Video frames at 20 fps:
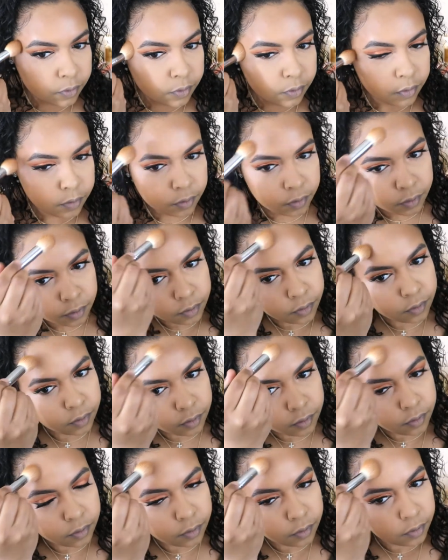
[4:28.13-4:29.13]
kit,
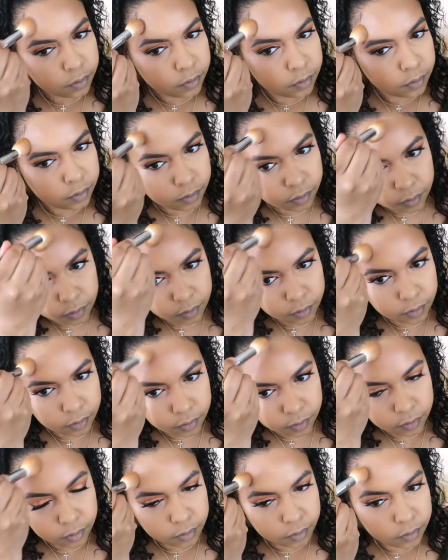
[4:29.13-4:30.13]
and I'm going in
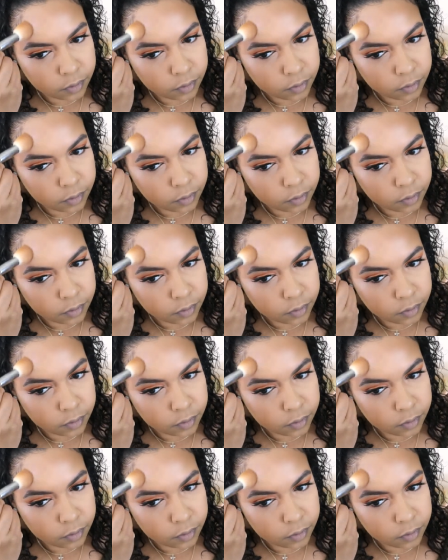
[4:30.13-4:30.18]
with this